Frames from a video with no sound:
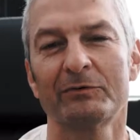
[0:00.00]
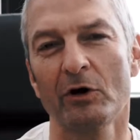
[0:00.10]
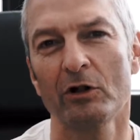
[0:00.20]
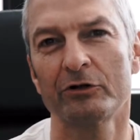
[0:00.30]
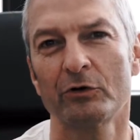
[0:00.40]
we
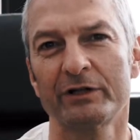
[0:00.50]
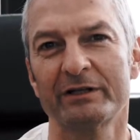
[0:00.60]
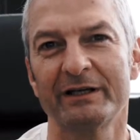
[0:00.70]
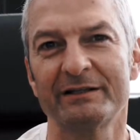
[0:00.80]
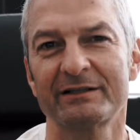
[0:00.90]
all know that
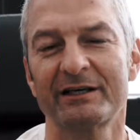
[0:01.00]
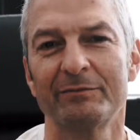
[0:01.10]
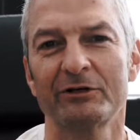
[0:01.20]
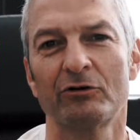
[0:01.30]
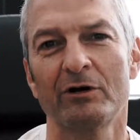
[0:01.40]
data can
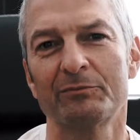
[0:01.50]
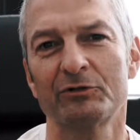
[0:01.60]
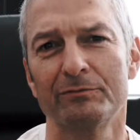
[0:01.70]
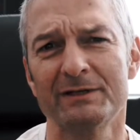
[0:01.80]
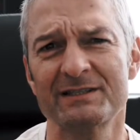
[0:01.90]
be corrupt
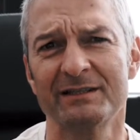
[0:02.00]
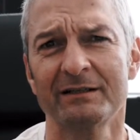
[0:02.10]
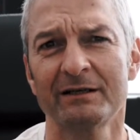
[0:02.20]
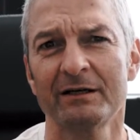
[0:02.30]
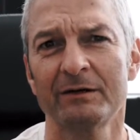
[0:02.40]
or
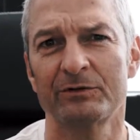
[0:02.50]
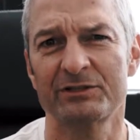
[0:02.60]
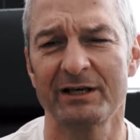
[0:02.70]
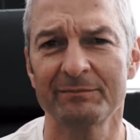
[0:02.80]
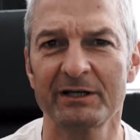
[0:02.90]
missing, which
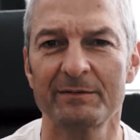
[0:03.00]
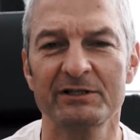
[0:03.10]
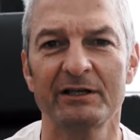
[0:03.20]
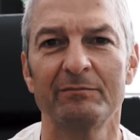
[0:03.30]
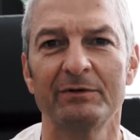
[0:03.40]
sometimes
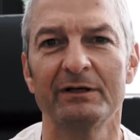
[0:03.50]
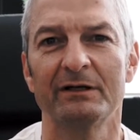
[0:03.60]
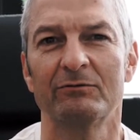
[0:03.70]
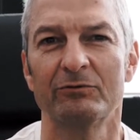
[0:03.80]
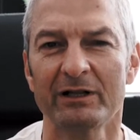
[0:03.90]
can be
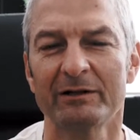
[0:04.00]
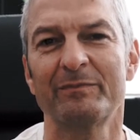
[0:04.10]
really